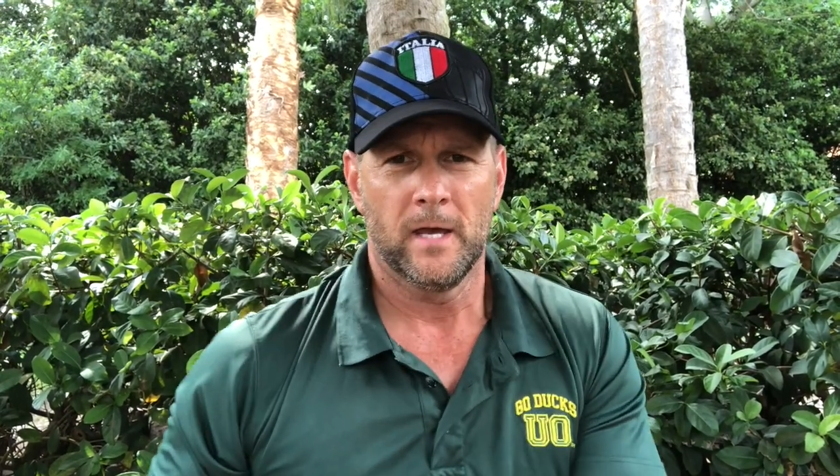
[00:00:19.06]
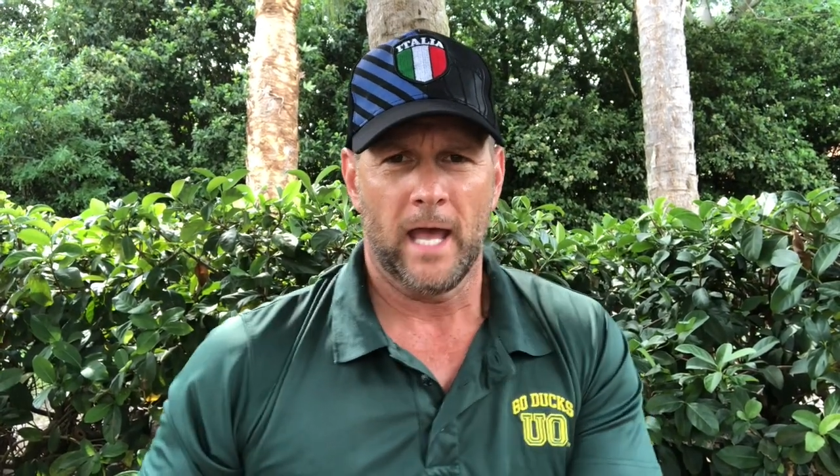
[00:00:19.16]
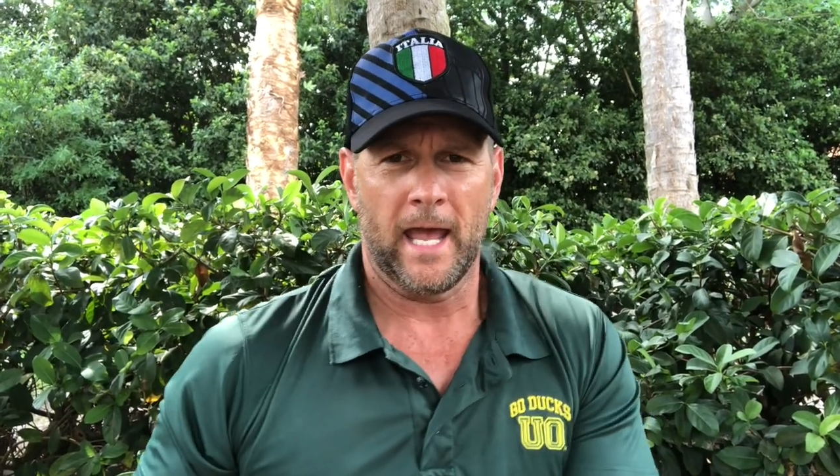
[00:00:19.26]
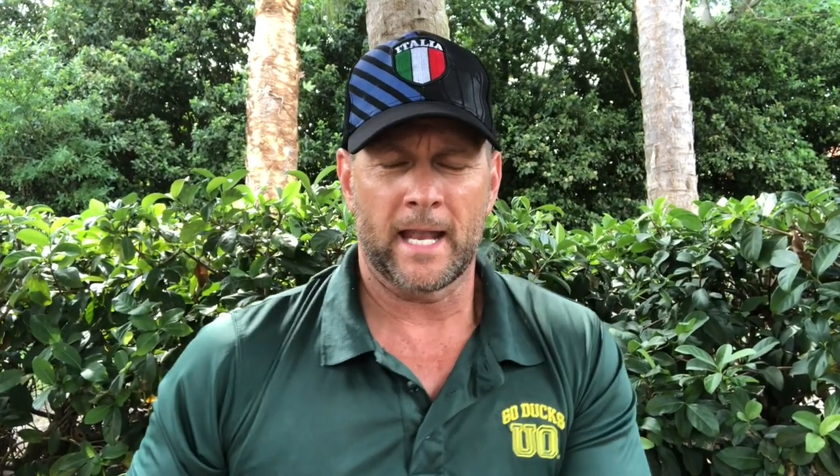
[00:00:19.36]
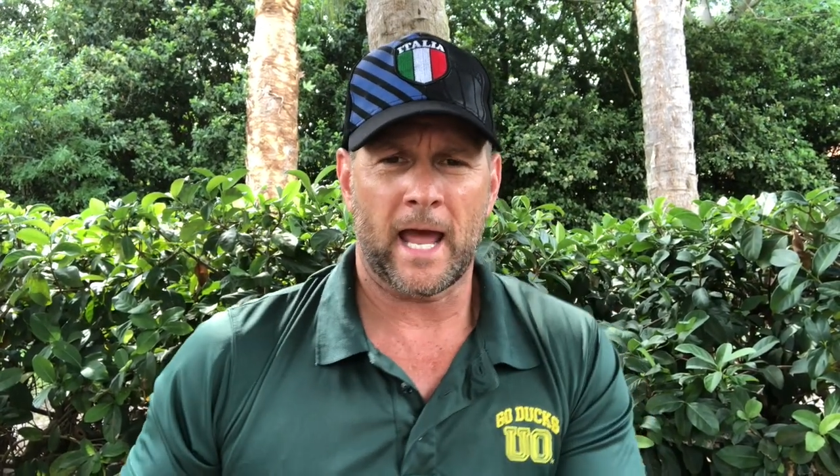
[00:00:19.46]

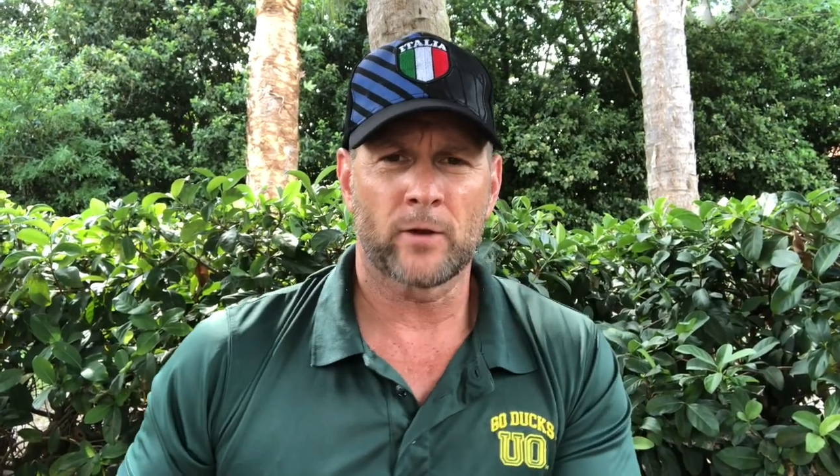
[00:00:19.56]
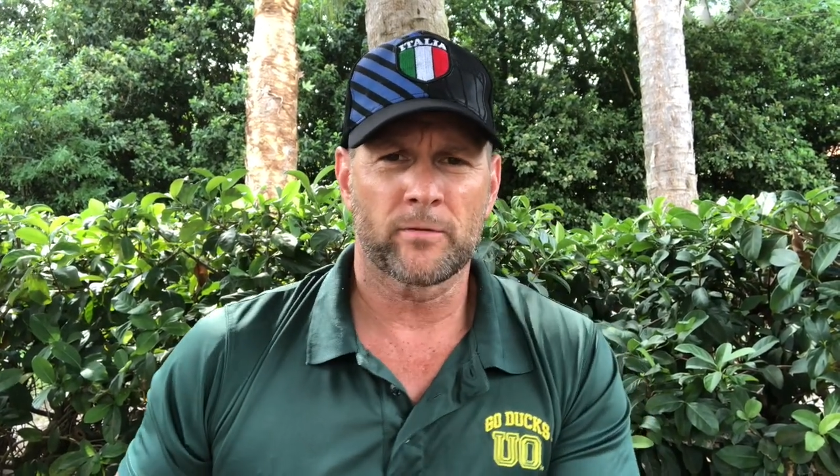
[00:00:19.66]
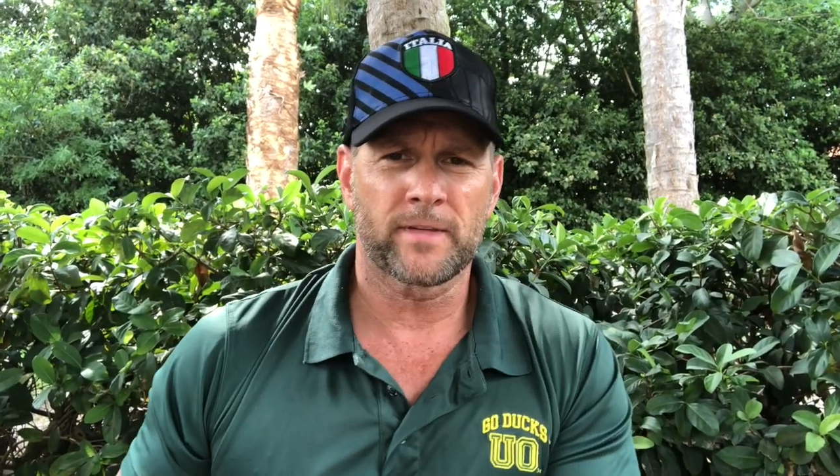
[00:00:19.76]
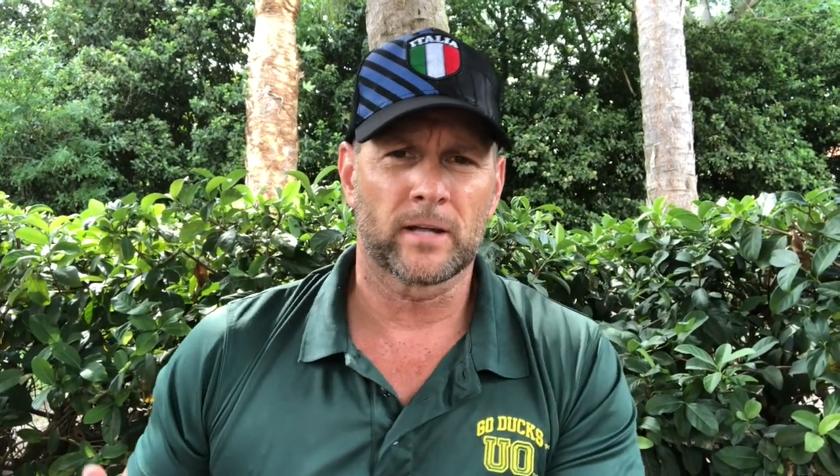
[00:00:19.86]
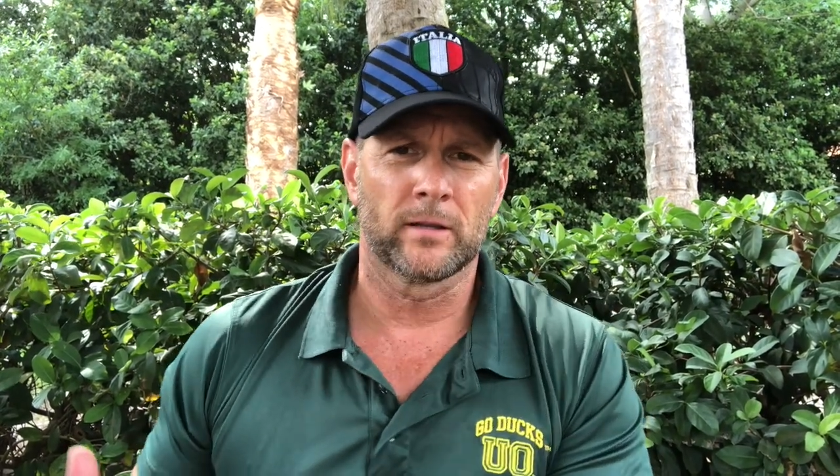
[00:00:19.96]
And I
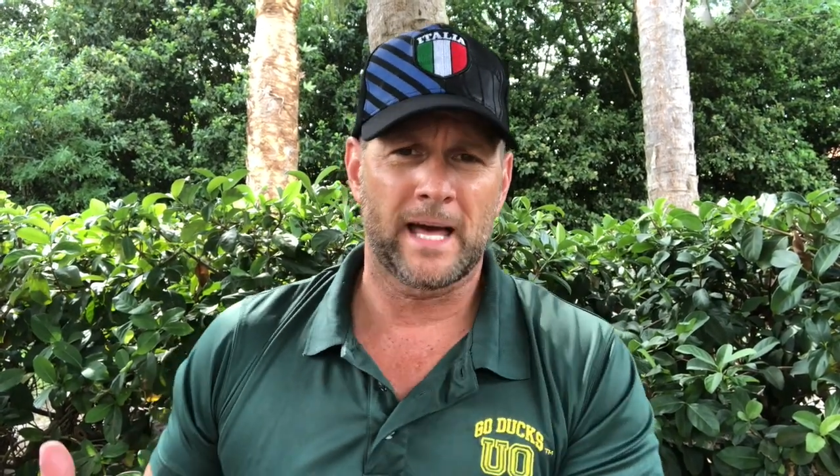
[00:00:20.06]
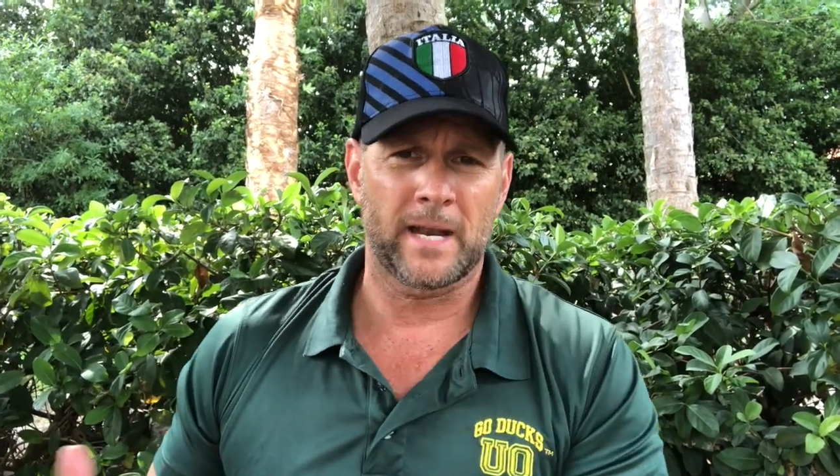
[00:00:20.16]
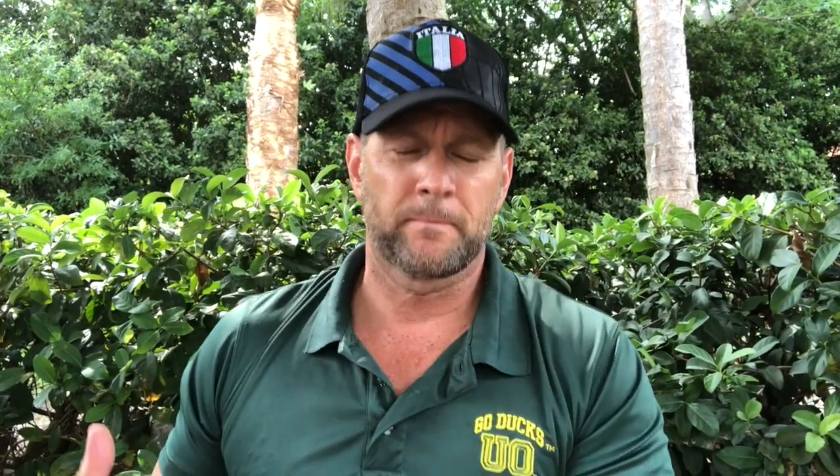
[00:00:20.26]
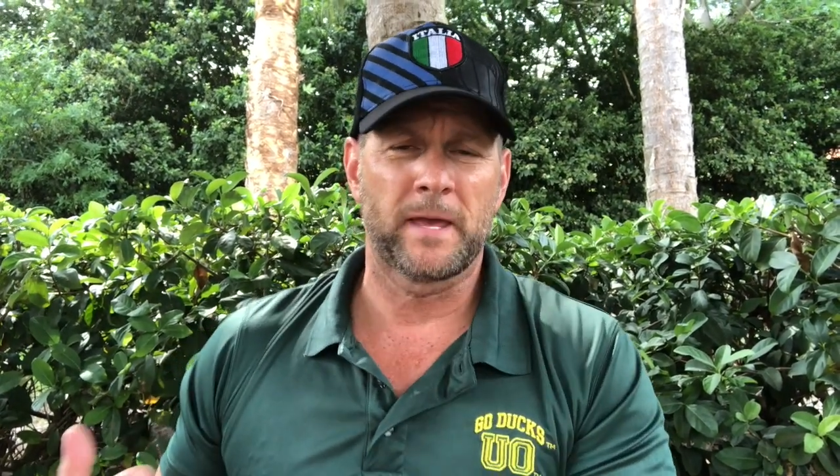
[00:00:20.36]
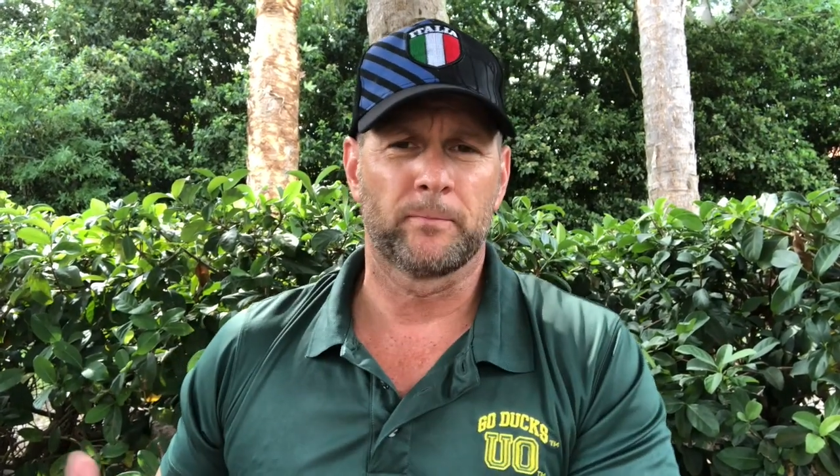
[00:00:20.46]
don't think a lot
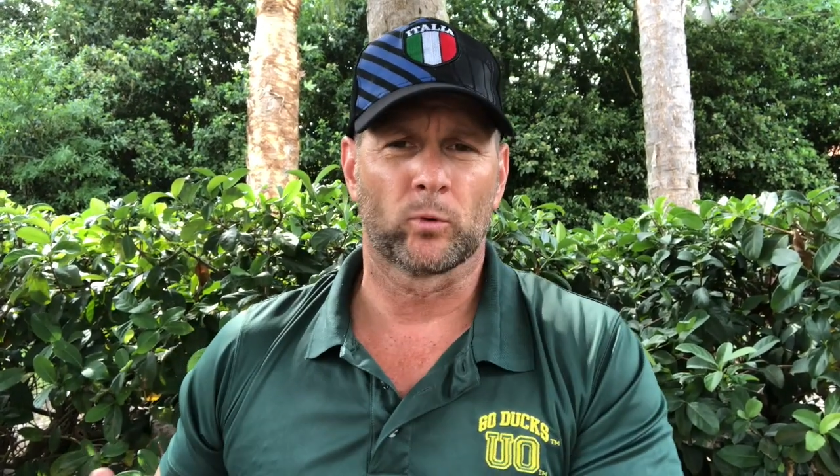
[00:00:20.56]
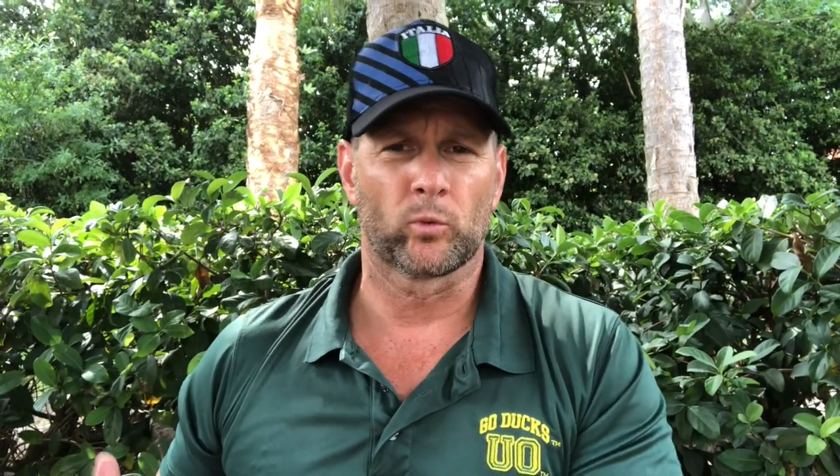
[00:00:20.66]
of people